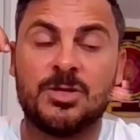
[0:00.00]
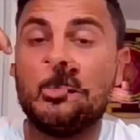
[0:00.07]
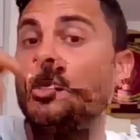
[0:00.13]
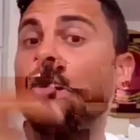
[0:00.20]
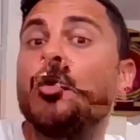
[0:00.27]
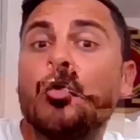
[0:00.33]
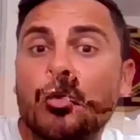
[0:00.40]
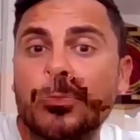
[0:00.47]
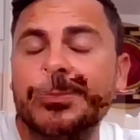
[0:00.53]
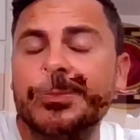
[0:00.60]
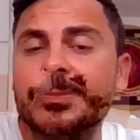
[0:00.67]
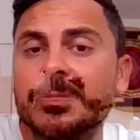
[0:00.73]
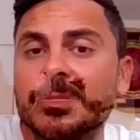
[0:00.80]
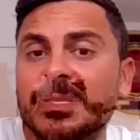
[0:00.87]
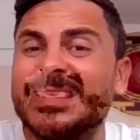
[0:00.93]

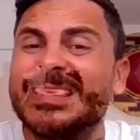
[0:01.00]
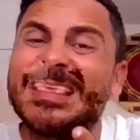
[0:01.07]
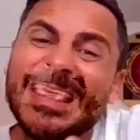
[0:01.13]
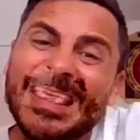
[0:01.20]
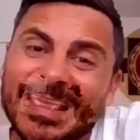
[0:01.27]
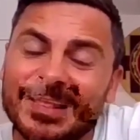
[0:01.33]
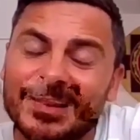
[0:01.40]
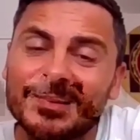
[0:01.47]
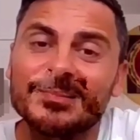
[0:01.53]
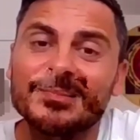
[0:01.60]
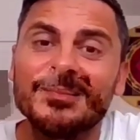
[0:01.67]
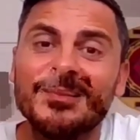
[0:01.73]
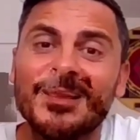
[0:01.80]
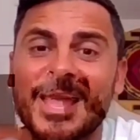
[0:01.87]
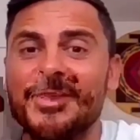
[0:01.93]
cured,
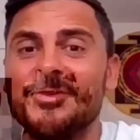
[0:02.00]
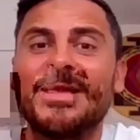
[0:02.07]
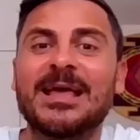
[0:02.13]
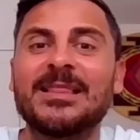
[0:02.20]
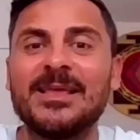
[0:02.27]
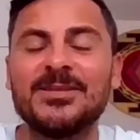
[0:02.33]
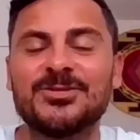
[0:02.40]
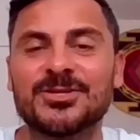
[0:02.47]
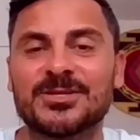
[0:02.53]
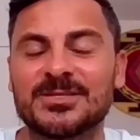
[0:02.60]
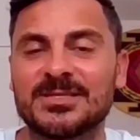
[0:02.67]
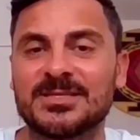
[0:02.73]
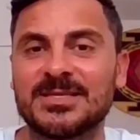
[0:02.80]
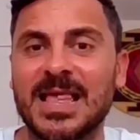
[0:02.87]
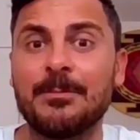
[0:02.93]
healed, and you get
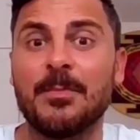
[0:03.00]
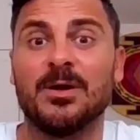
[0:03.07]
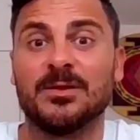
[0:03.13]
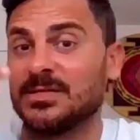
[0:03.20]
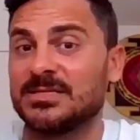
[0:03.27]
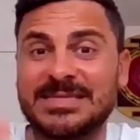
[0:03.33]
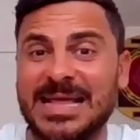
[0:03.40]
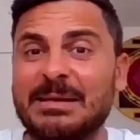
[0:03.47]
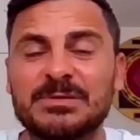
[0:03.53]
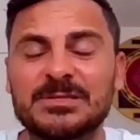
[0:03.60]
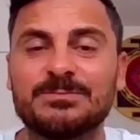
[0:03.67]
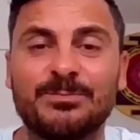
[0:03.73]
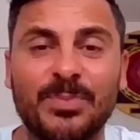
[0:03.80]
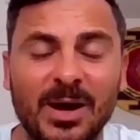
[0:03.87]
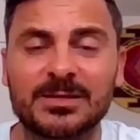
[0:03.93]
injured the same on the same
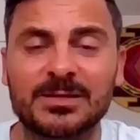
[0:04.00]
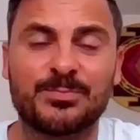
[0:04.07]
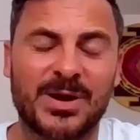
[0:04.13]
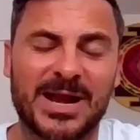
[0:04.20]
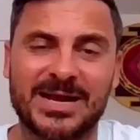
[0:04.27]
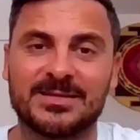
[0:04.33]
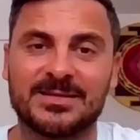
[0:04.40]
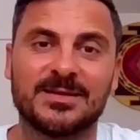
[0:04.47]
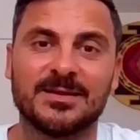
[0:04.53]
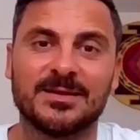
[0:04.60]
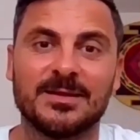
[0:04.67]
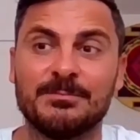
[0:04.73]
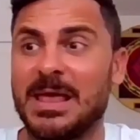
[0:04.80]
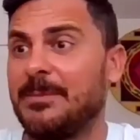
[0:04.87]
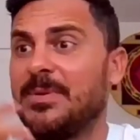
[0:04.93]
spot
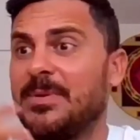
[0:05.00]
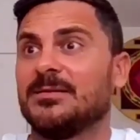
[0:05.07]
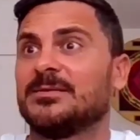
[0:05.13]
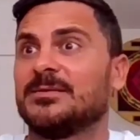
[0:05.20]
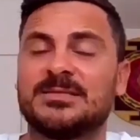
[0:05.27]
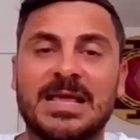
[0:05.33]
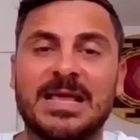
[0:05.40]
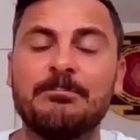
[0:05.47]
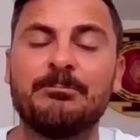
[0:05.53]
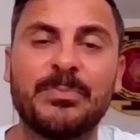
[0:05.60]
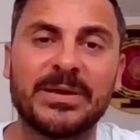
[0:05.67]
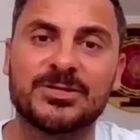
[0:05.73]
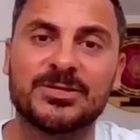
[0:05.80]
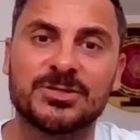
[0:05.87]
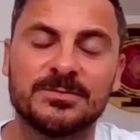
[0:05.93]
practically, maybe on the same
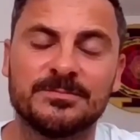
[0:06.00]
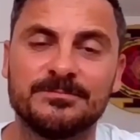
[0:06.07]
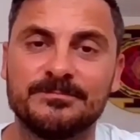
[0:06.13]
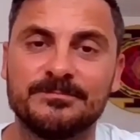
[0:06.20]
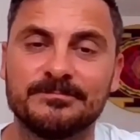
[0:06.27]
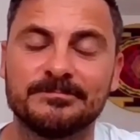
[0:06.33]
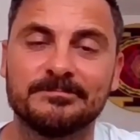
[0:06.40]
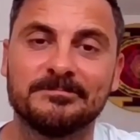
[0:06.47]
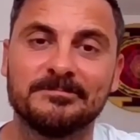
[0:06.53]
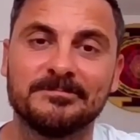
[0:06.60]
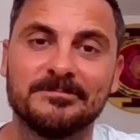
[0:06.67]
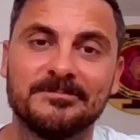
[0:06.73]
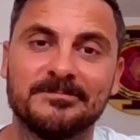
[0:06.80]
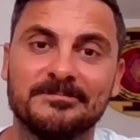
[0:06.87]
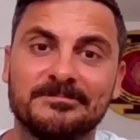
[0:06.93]
pitch.
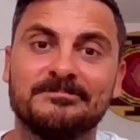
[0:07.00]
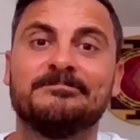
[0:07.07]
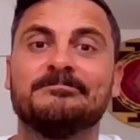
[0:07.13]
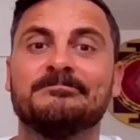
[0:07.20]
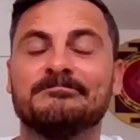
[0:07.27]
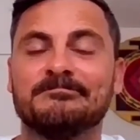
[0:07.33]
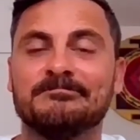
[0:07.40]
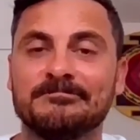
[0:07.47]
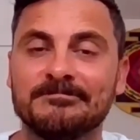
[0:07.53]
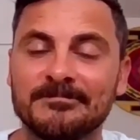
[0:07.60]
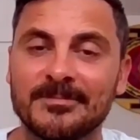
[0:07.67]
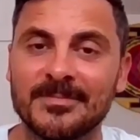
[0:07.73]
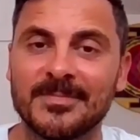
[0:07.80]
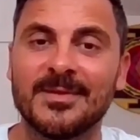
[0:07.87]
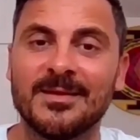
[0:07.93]
Hmm.
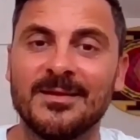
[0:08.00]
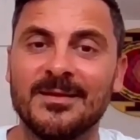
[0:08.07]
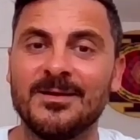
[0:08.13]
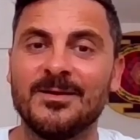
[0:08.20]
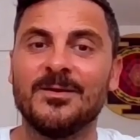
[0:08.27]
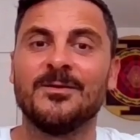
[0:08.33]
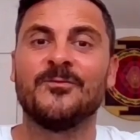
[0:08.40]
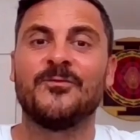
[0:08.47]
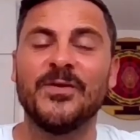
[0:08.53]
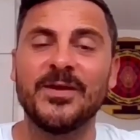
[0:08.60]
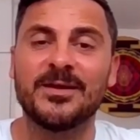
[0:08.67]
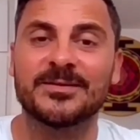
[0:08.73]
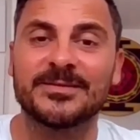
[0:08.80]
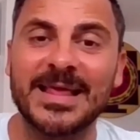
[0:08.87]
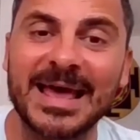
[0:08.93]

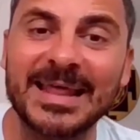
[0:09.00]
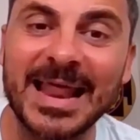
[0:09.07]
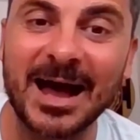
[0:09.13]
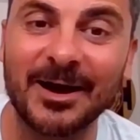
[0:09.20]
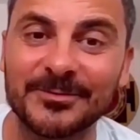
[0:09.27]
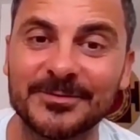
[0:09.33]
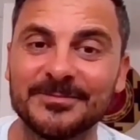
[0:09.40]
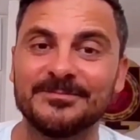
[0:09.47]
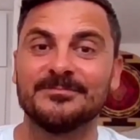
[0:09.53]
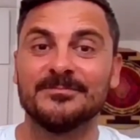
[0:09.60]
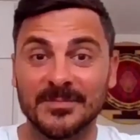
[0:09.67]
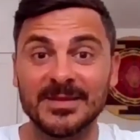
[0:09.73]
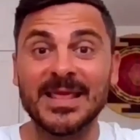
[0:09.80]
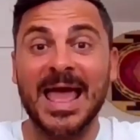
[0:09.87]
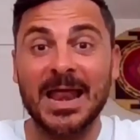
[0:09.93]
Figure that out.
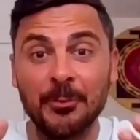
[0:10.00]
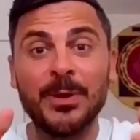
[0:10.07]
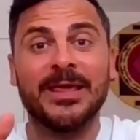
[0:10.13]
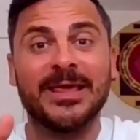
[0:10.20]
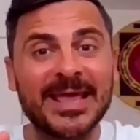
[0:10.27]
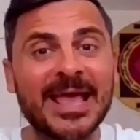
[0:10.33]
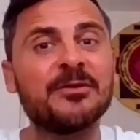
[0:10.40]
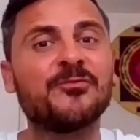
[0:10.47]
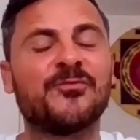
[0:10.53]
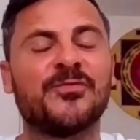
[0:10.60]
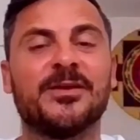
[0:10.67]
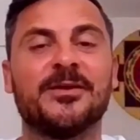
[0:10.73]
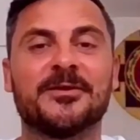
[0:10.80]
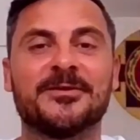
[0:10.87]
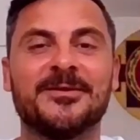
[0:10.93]
And we can
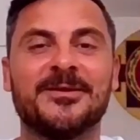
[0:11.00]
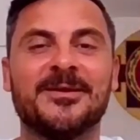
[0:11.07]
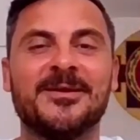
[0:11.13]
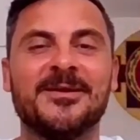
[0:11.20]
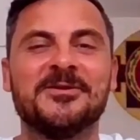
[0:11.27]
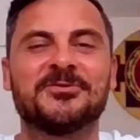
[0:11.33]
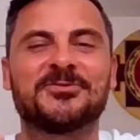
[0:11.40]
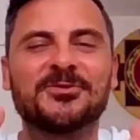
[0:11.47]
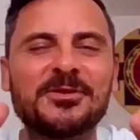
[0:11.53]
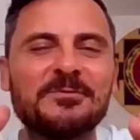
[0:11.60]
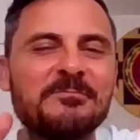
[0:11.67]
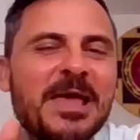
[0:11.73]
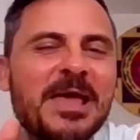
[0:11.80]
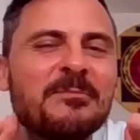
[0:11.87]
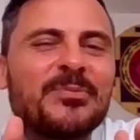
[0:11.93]
figure. So
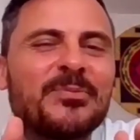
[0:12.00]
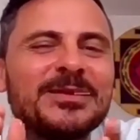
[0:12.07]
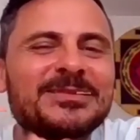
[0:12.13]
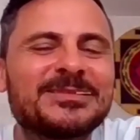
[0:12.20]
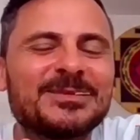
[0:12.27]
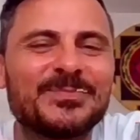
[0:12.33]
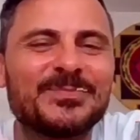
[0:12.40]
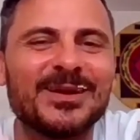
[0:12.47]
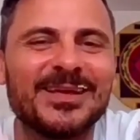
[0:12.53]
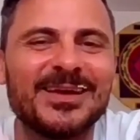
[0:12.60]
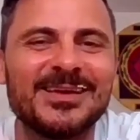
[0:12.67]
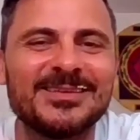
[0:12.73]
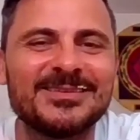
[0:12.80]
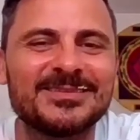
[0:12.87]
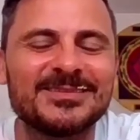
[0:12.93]
the main principle
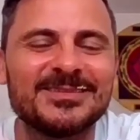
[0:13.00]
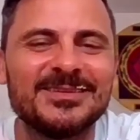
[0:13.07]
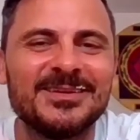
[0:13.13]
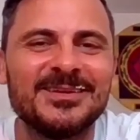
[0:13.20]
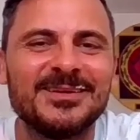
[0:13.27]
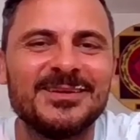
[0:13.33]
is